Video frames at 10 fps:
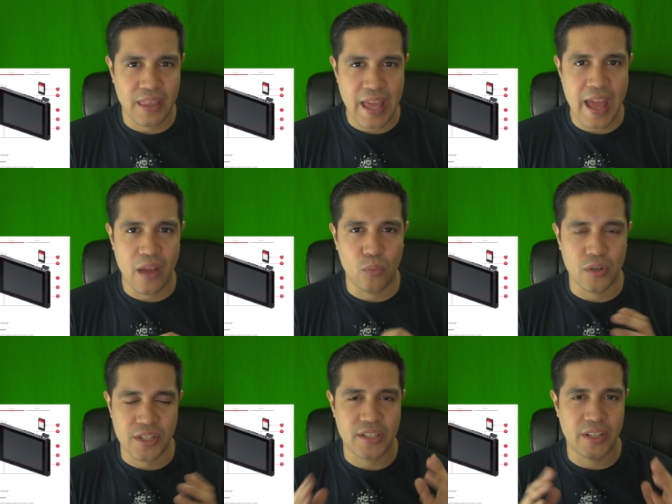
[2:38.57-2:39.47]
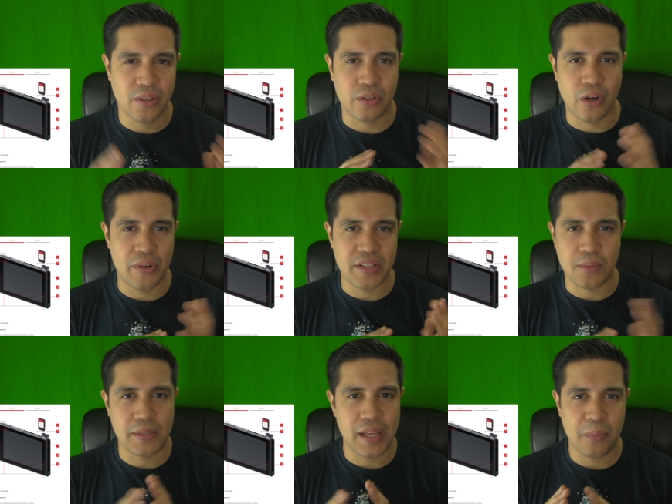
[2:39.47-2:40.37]
that we're still going to
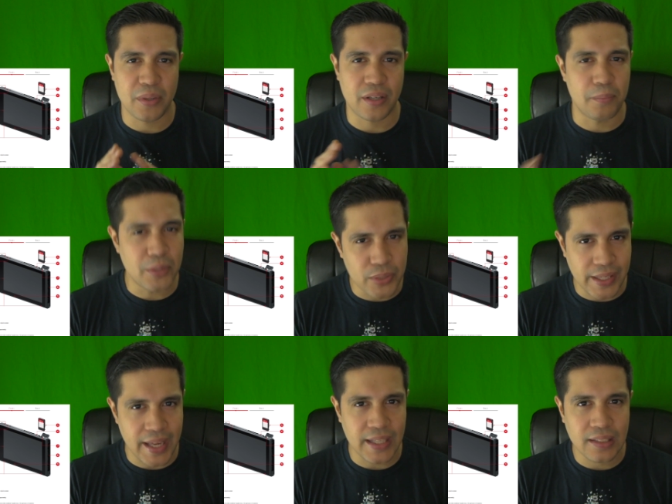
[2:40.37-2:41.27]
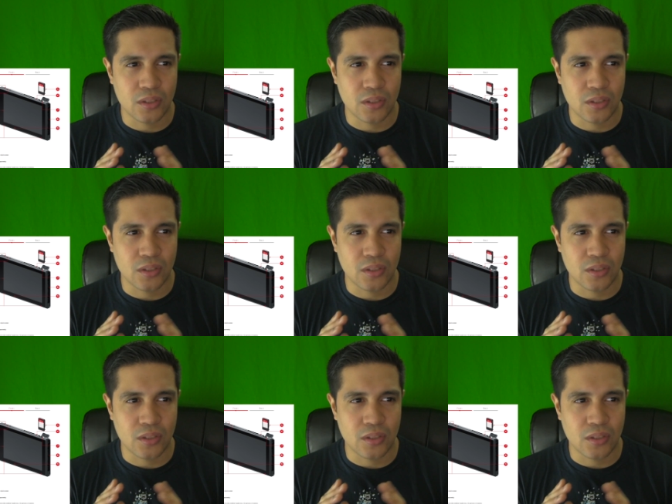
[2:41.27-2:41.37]
be able to communicate